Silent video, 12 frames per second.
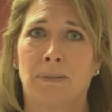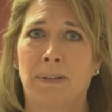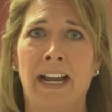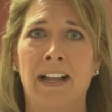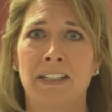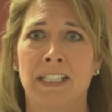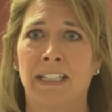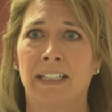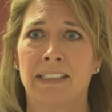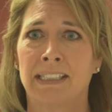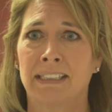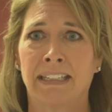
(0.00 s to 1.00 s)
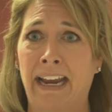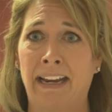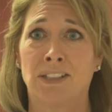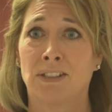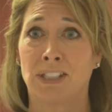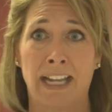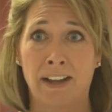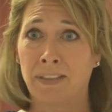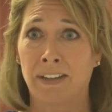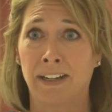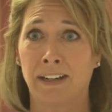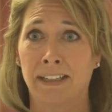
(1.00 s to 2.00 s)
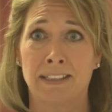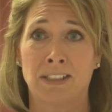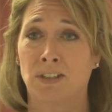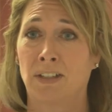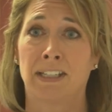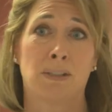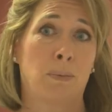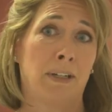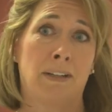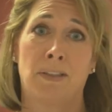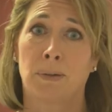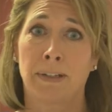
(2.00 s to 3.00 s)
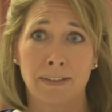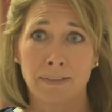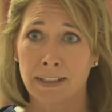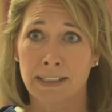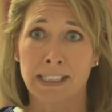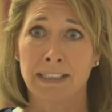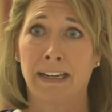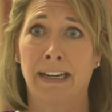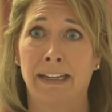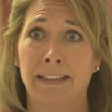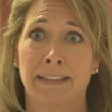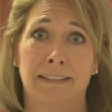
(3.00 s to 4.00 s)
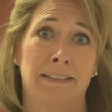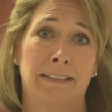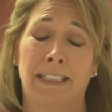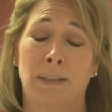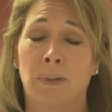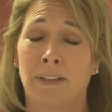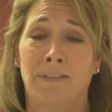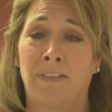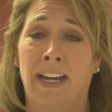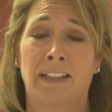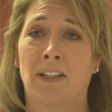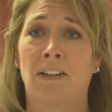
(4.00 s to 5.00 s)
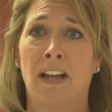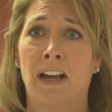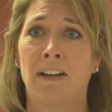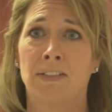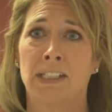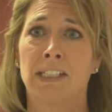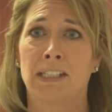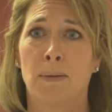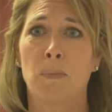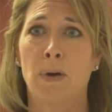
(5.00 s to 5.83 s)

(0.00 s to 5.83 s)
the reality is cancer's out there. It strikes one in three of us, and it will affect our lives in some